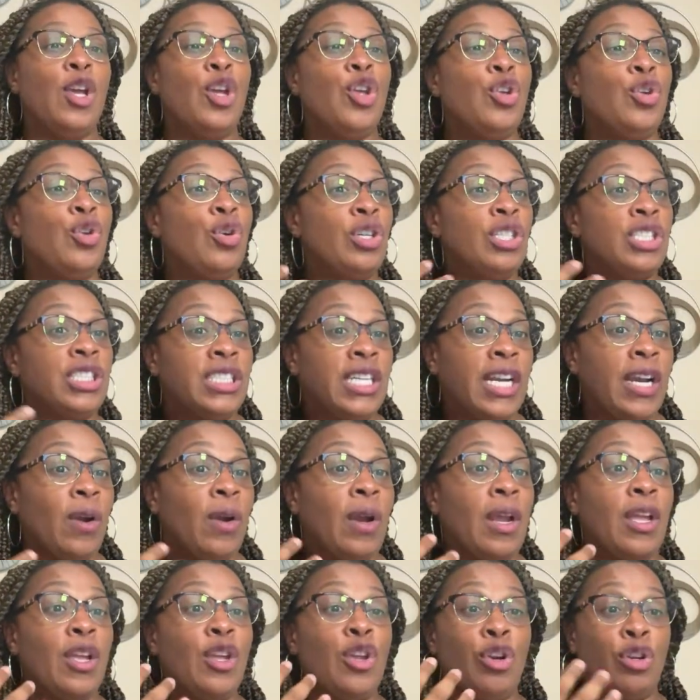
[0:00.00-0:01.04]
you're
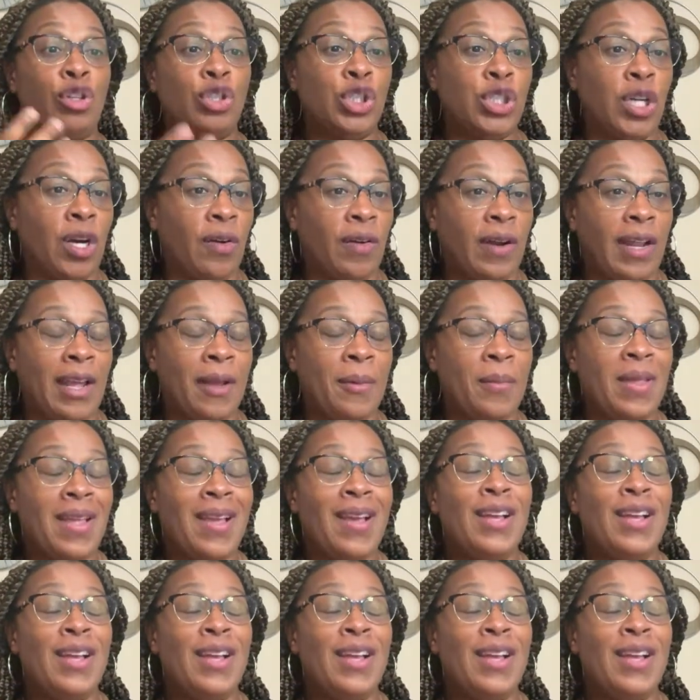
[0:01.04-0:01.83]
sharing your journey.